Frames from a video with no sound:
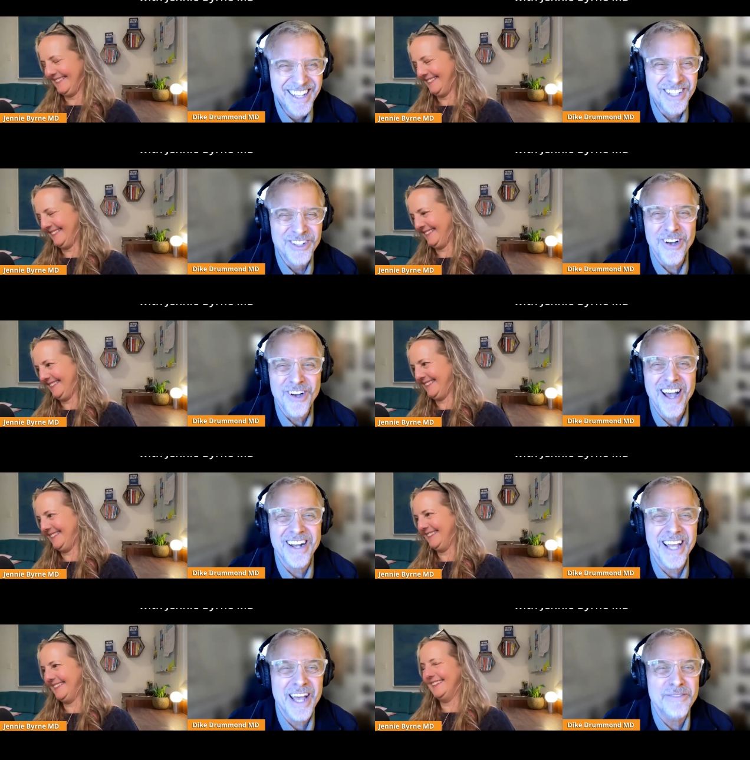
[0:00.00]
Speaker 1: you know how
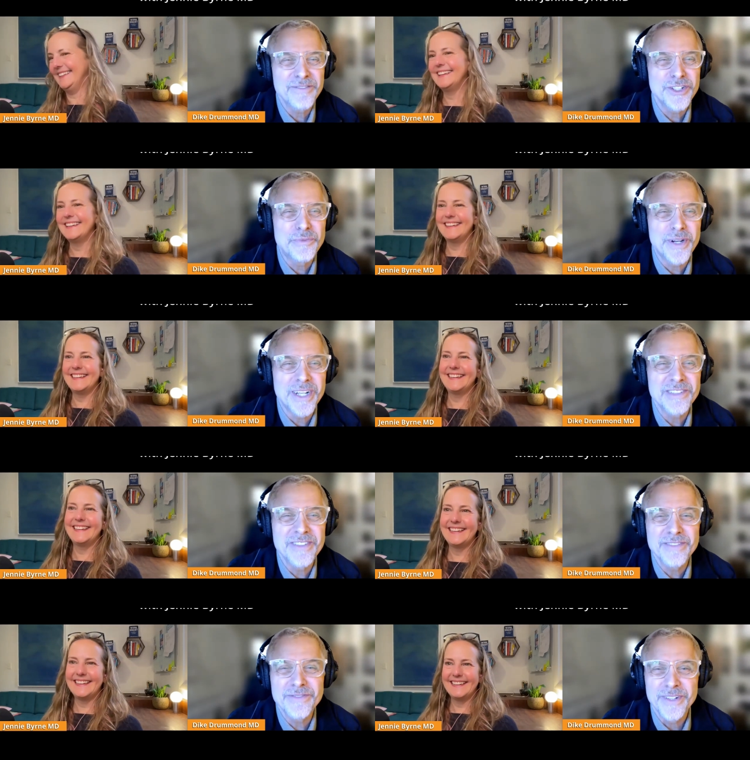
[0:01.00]
to have two points of
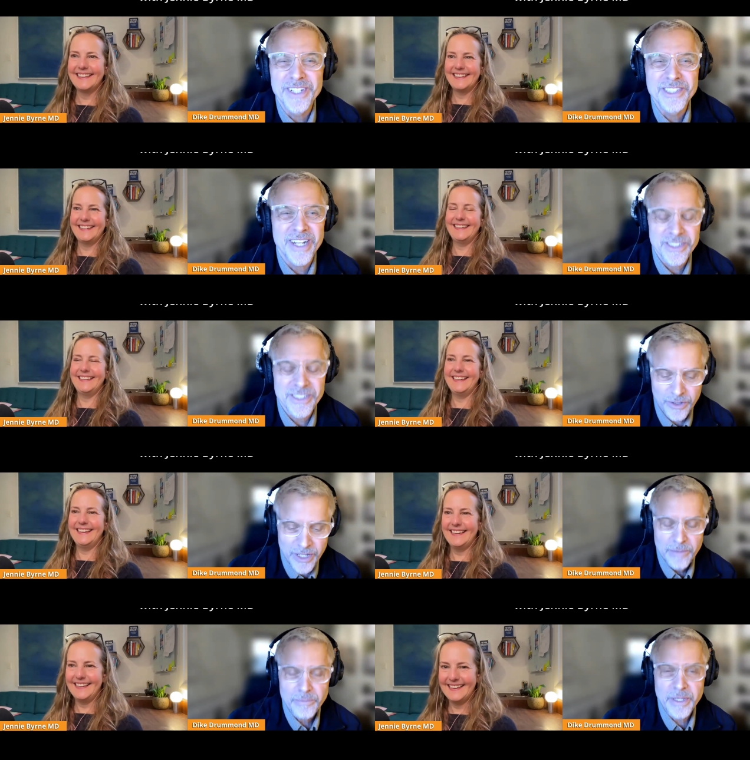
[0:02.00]
influence, right? So
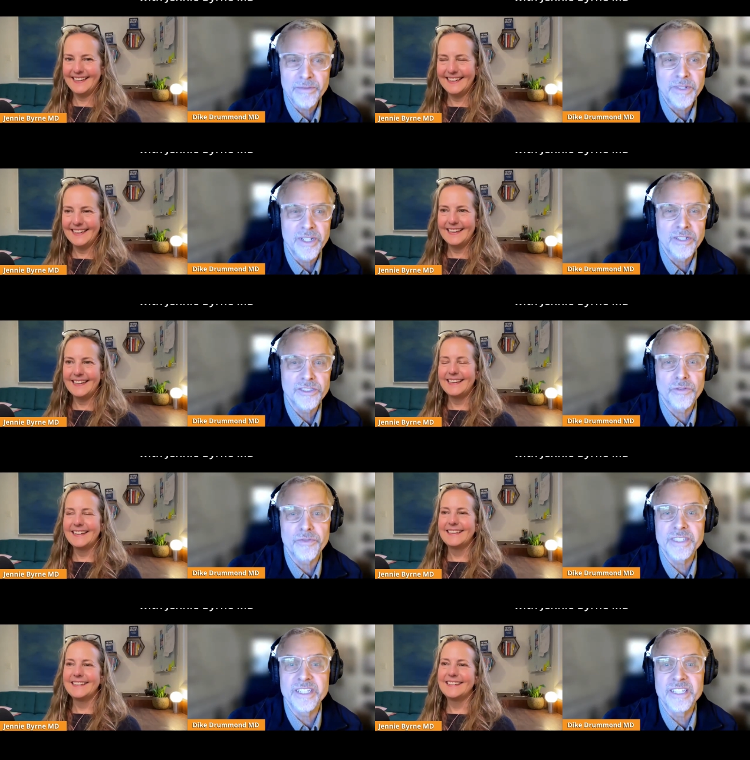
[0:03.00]
so,
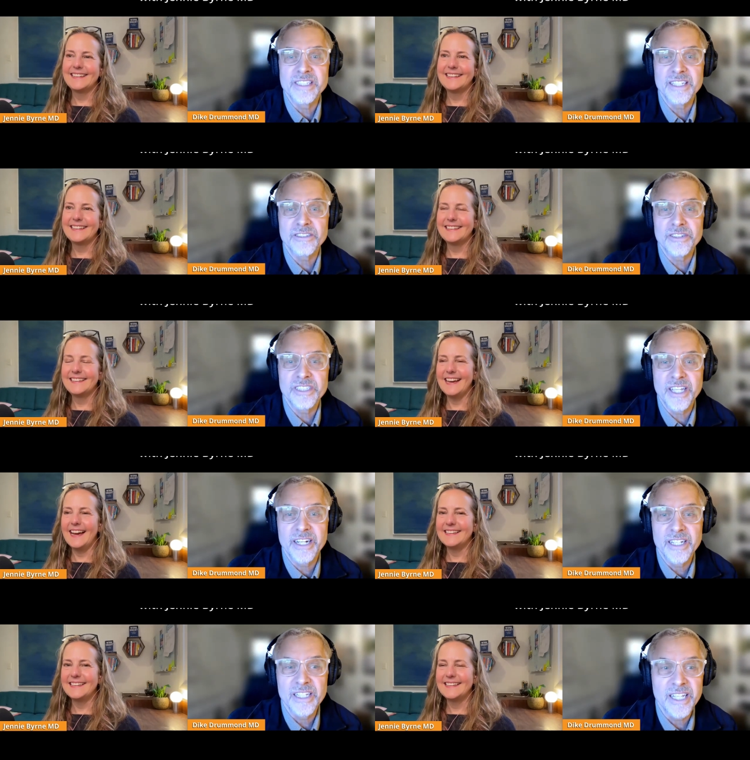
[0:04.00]
for instance, interesting yeah.
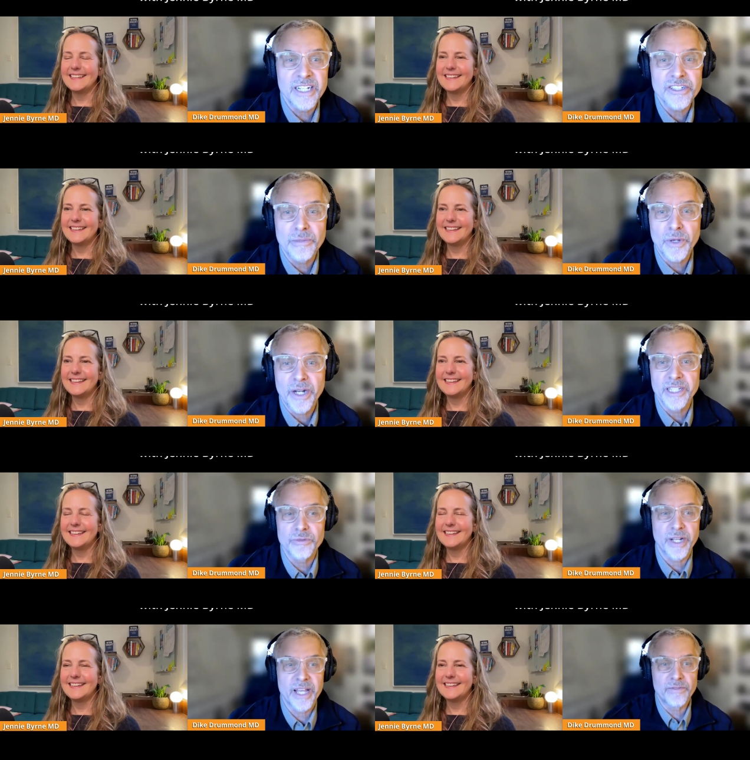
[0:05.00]
in a leadership audience,
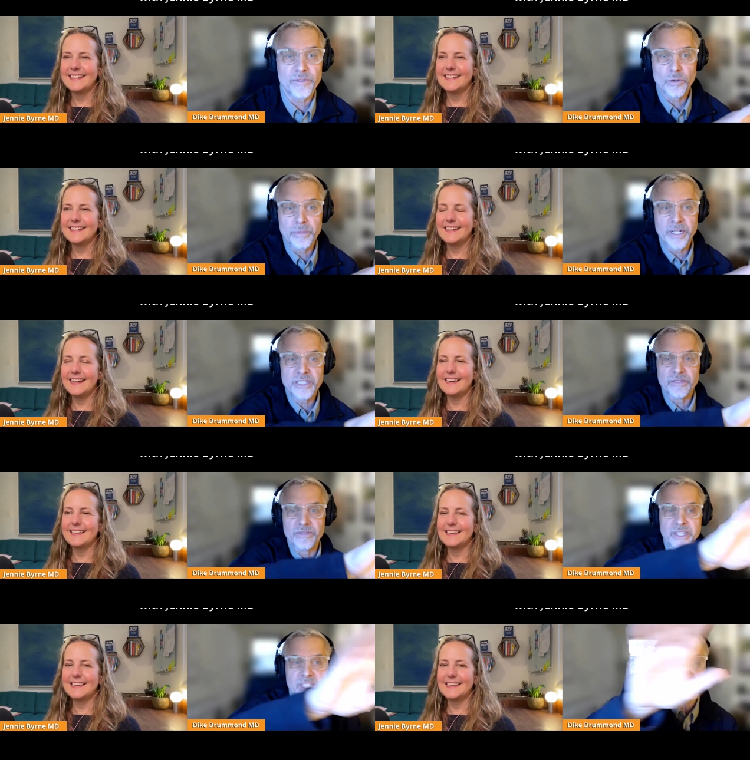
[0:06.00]
when I have a whole bunch yeah.
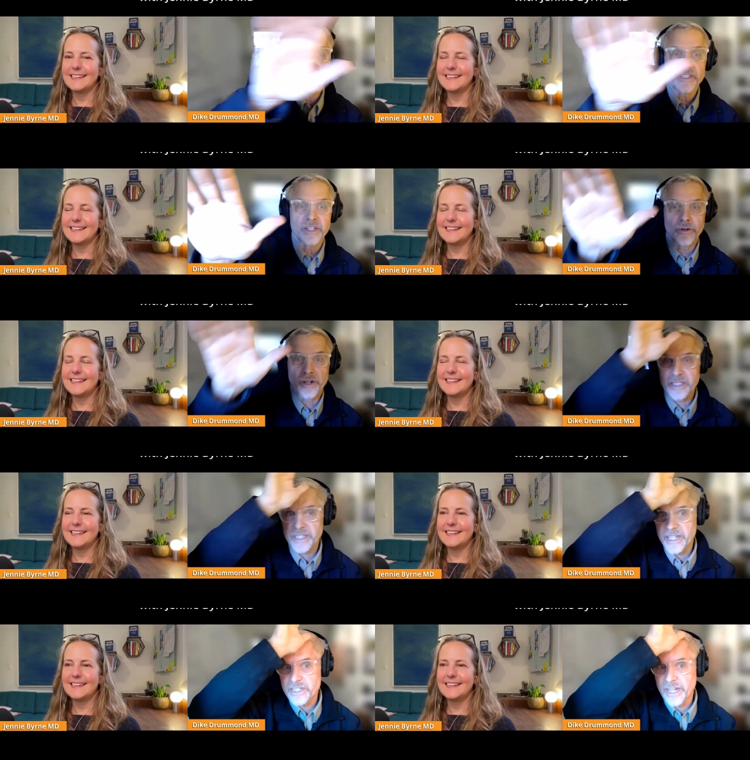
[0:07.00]
of leaders in an
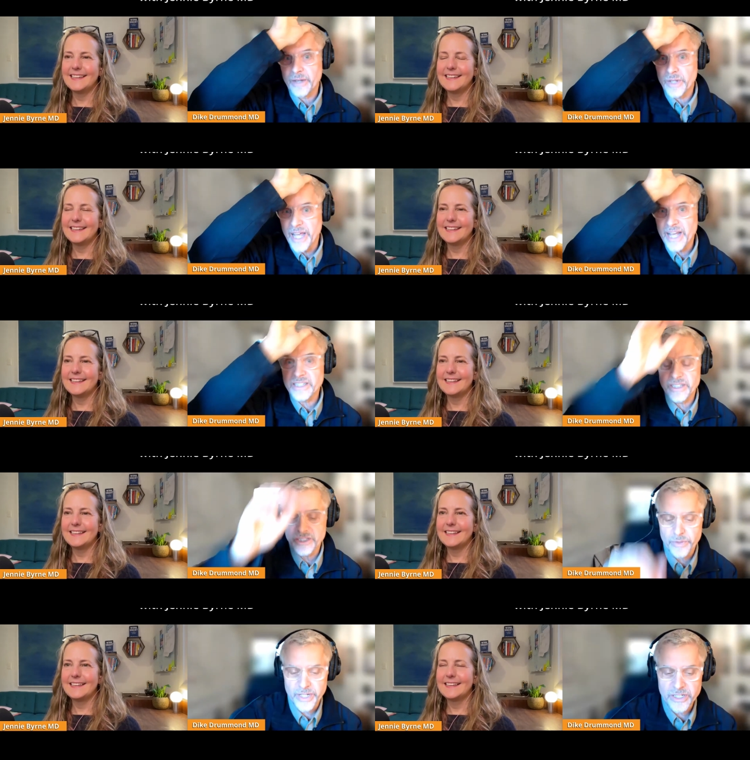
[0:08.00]
organization, I will ask this
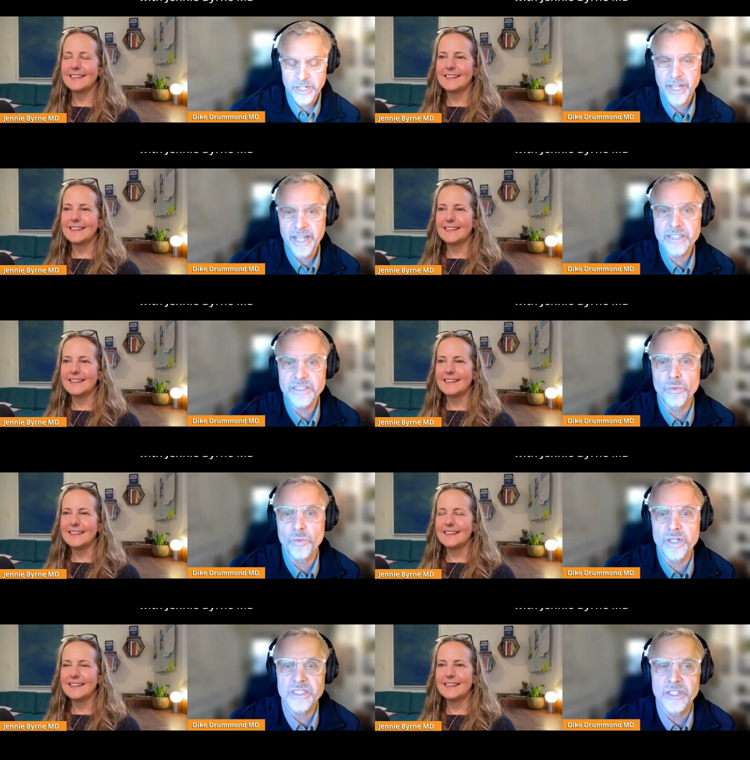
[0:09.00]
question. I asked it
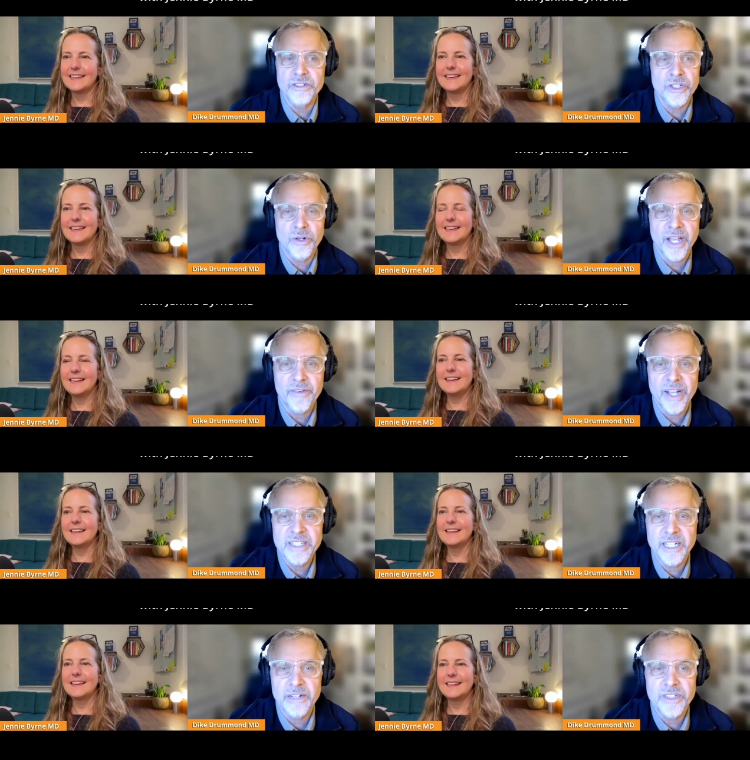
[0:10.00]
once years ago, and I huh.
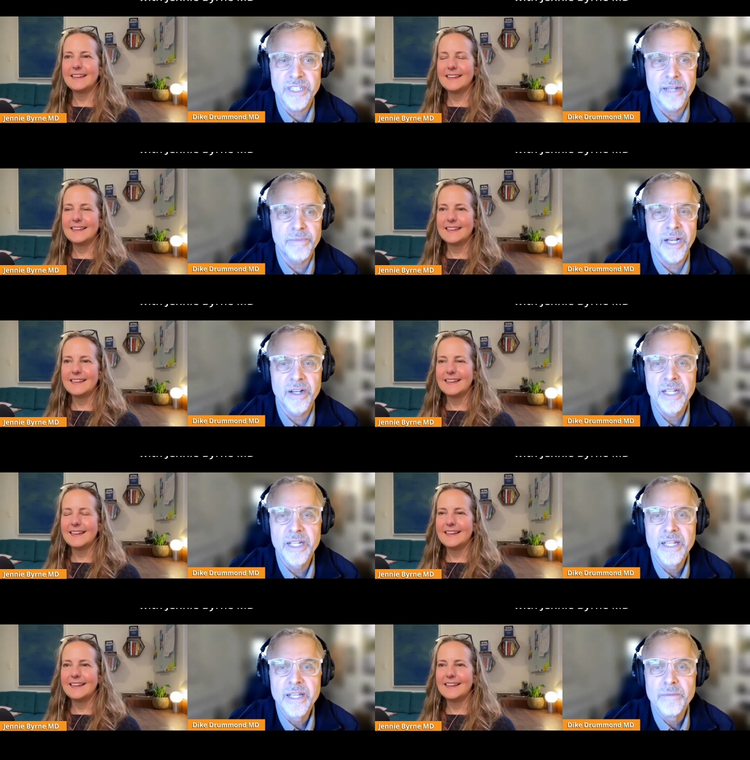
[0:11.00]
ask it every time now,
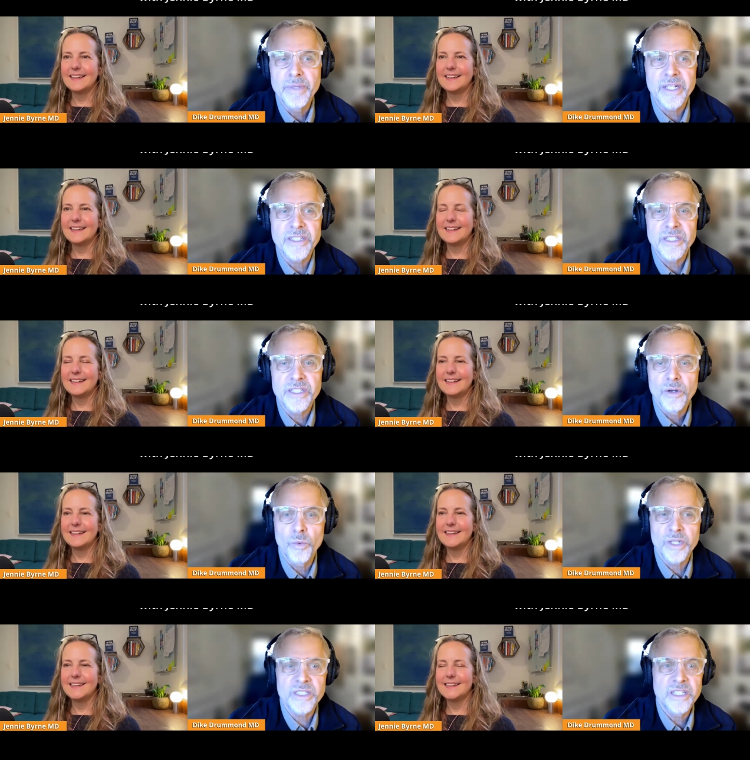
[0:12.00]
because
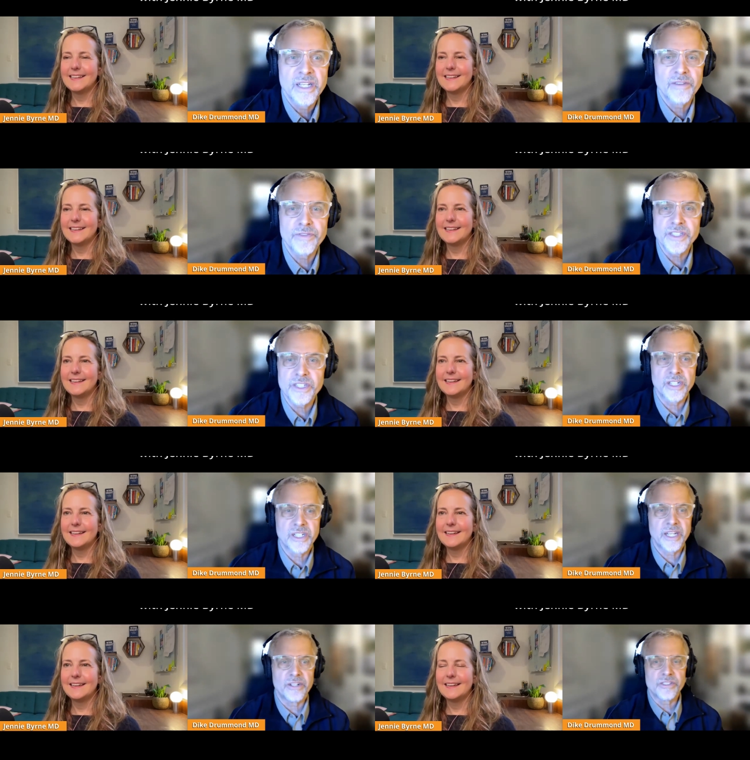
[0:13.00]
what's a physician
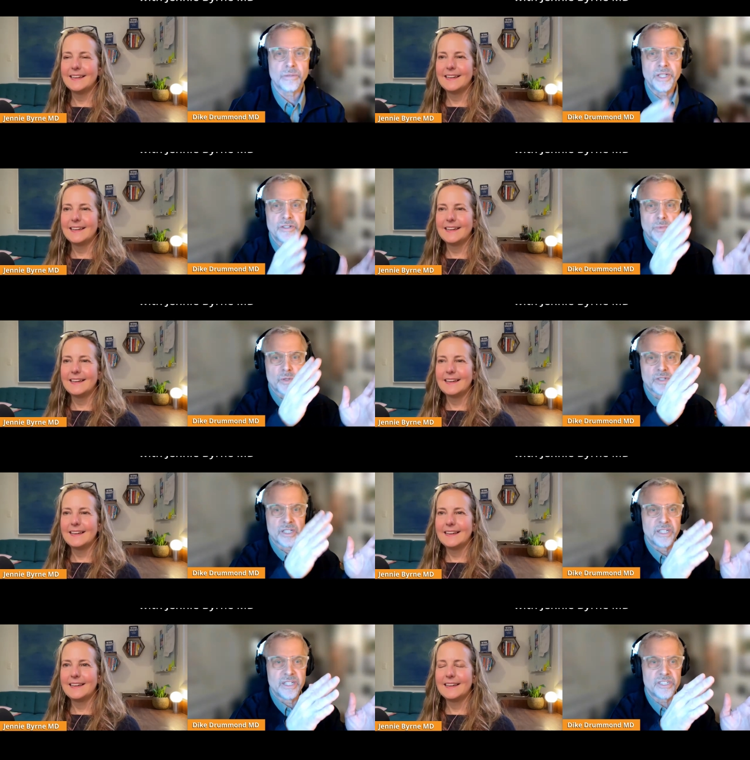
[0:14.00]
leader? Somebody who's both a
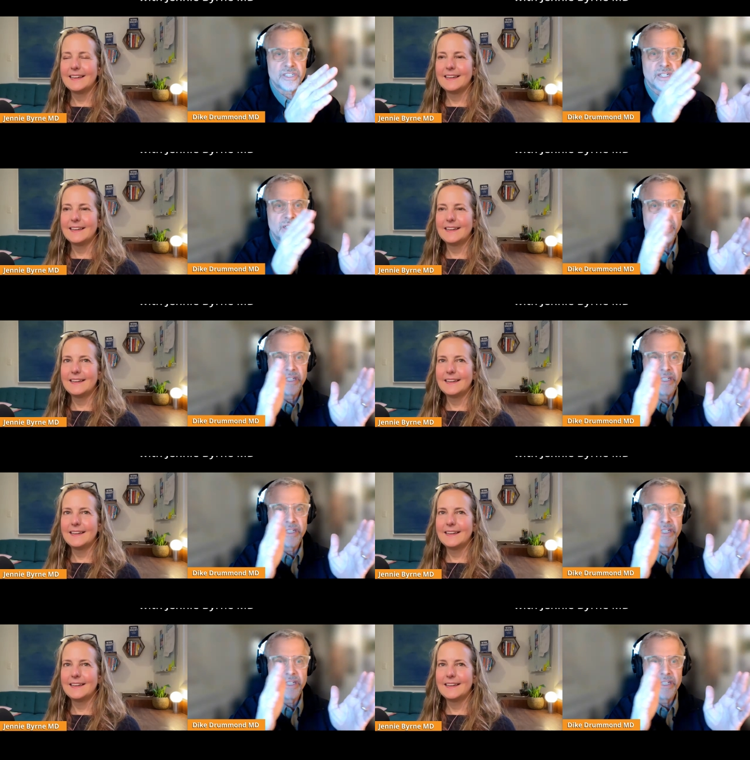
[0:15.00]
clinician